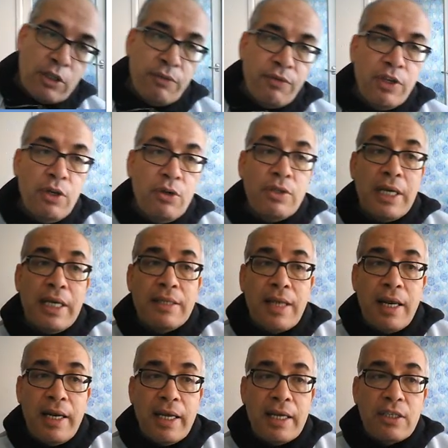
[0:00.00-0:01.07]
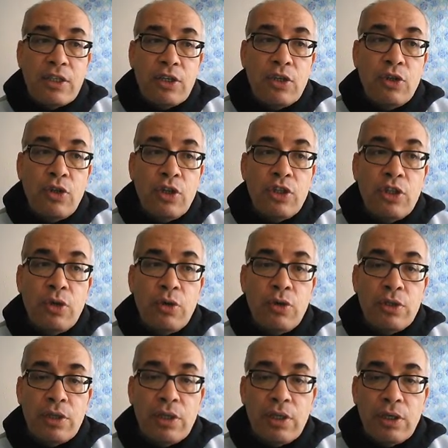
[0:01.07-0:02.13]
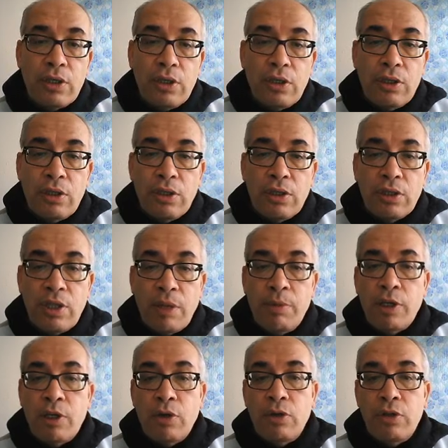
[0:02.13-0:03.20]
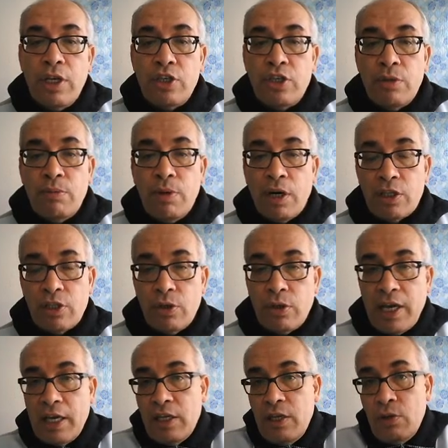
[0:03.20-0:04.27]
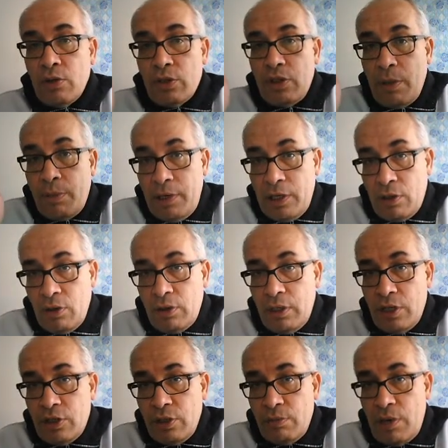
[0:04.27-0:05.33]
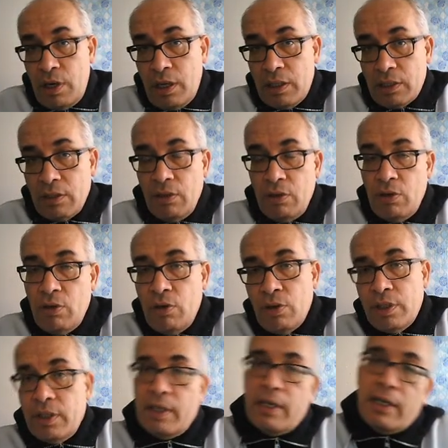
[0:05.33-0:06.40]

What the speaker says: if you use italics, don't use double quotation marks. You can use double quotation marks or